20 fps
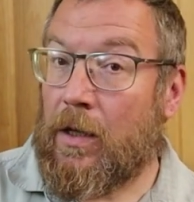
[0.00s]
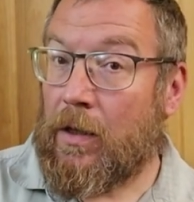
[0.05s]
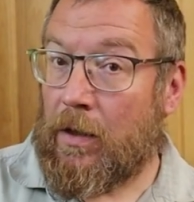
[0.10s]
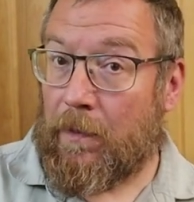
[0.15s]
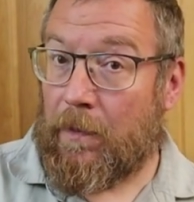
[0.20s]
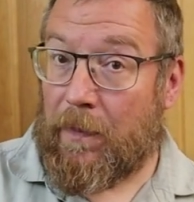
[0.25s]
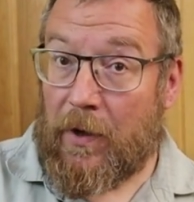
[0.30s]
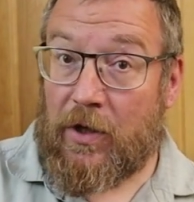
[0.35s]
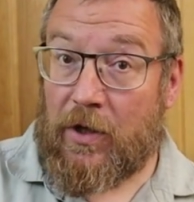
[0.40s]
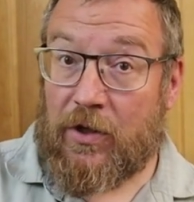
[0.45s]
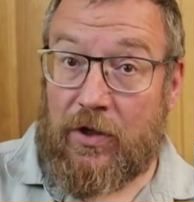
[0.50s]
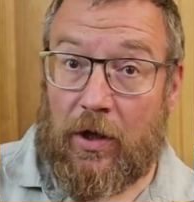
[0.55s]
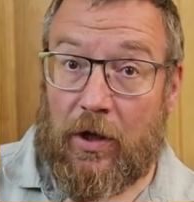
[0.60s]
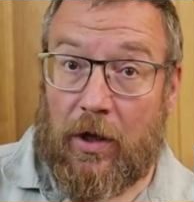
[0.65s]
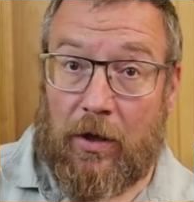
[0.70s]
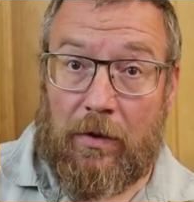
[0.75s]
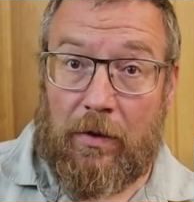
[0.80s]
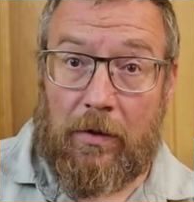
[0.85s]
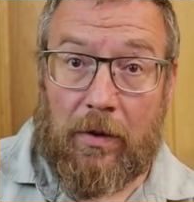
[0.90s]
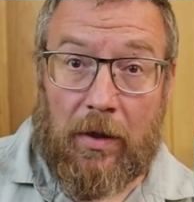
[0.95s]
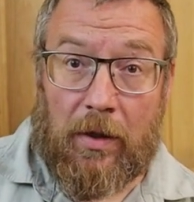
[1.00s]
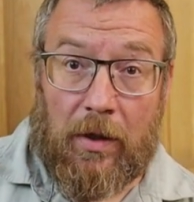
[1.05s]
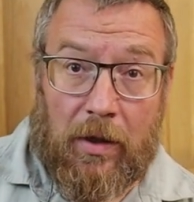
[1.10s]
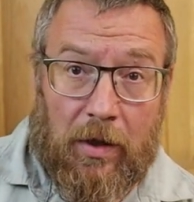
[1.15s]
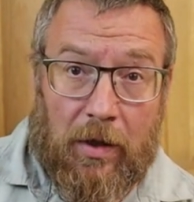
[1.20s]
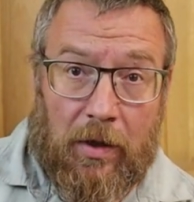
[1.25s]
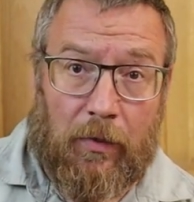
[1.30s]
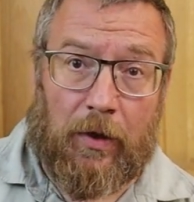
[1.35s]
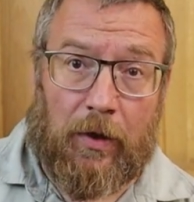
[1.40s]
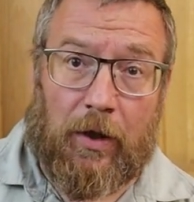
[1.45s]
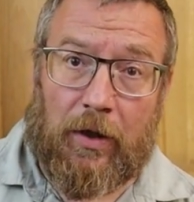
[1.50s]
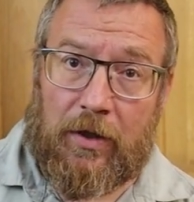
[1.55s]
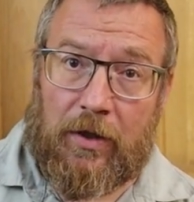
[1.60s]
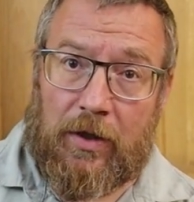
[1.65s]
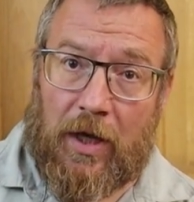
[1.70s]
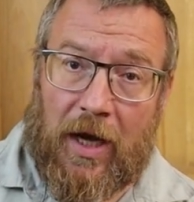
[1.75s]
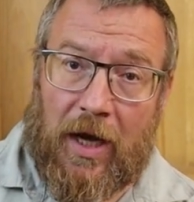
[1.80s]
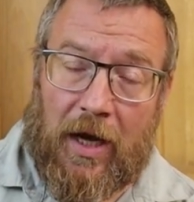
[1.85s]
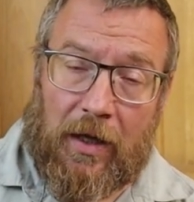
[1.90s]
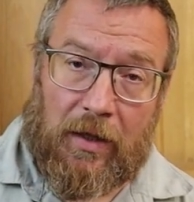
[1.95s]
In part two, we looked
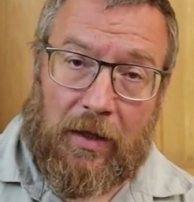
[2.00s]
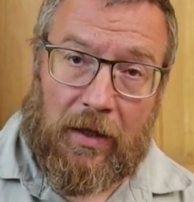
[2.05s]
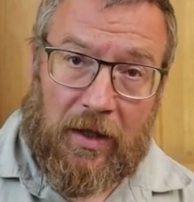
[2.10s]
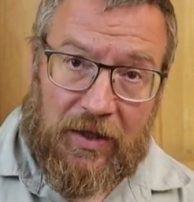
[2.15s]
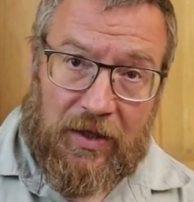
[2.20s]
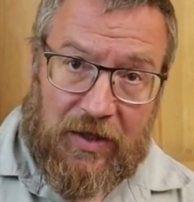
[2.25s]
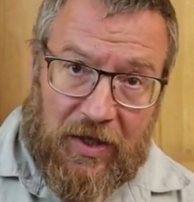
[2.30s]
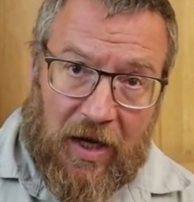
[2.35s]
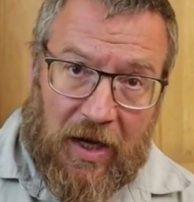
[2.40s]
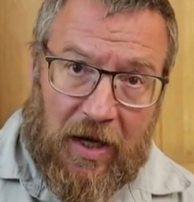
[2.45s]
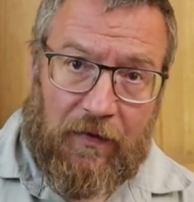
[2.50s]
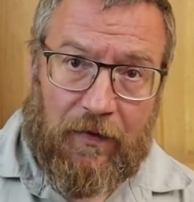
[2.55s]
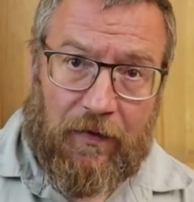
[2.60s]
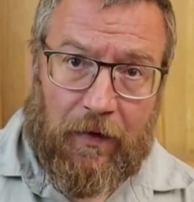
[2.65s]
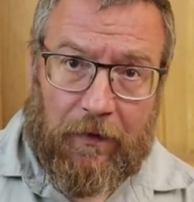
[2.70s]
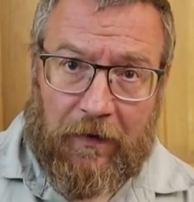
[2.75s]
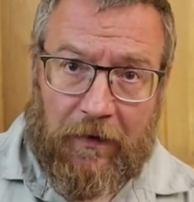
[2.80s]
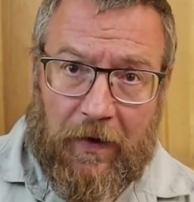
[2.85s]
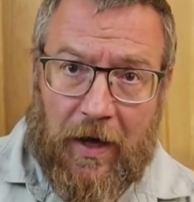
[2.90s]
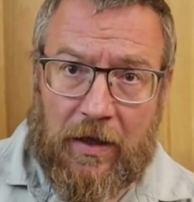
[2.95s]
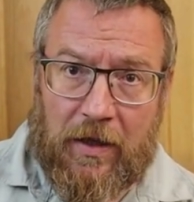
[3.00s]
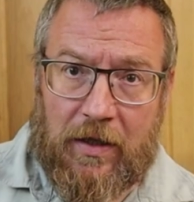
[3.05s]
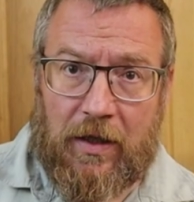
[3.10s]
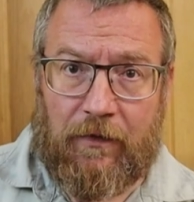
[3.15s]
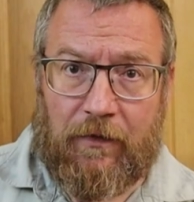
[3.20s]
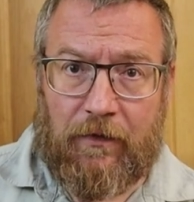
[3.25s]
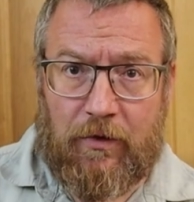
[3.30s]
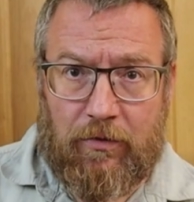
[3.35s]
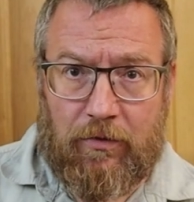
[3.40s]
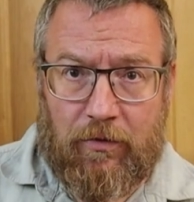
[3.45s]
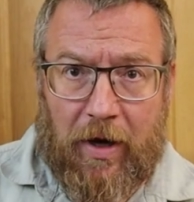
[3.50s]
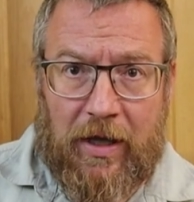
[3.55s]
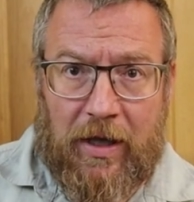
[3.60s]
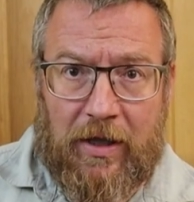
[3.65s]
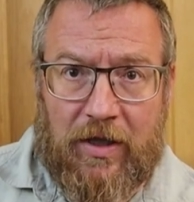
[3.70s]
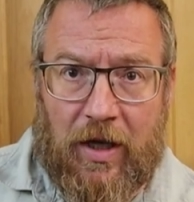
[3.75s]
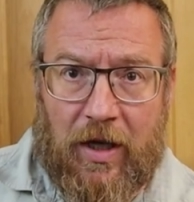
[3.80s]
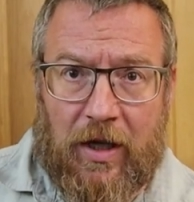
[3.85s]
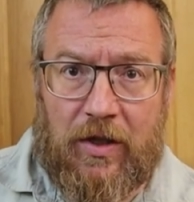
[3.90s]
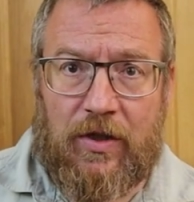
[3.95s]
at a safe, effective, great
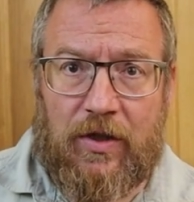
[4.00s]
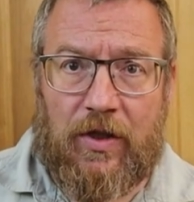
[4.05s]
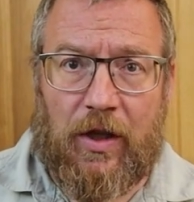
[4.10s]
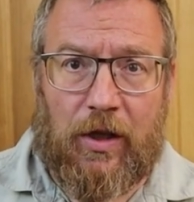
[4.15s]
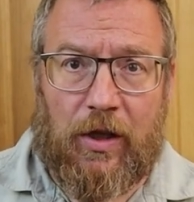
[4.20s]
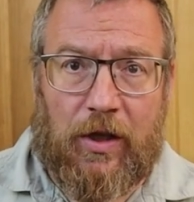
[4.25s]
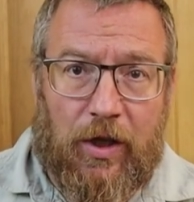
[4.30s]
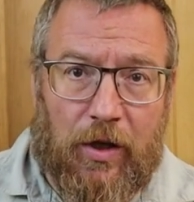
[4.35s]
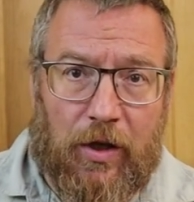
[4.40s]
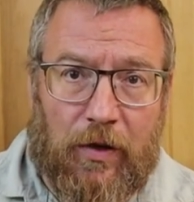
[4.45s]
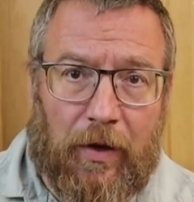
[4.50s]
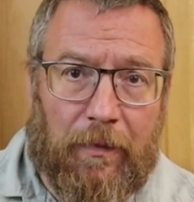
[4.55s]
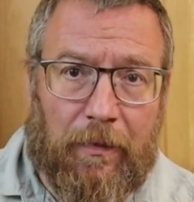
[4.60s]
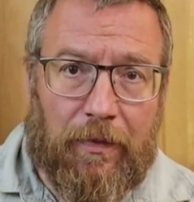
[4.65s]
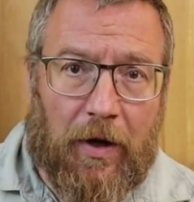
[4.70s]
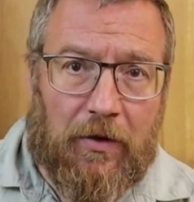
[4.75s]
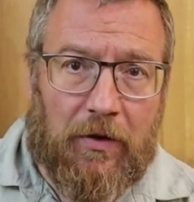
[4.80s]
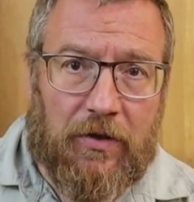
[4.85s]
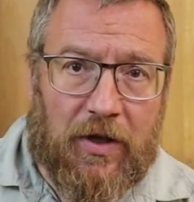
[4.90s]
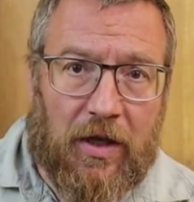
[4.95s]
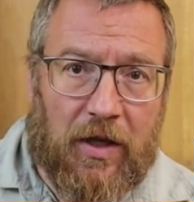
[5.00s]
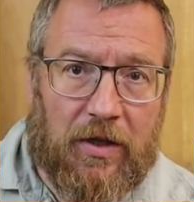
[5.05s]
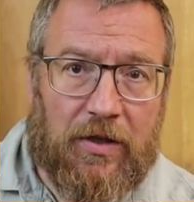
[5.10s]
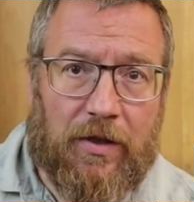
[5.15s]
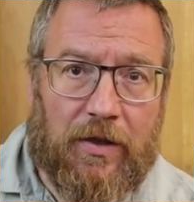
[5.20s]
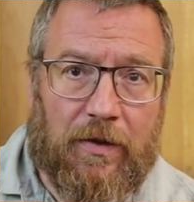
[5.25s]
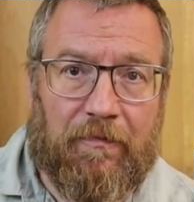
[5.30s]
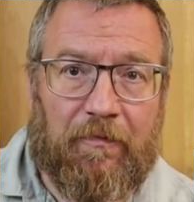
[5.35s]
tasting curing process.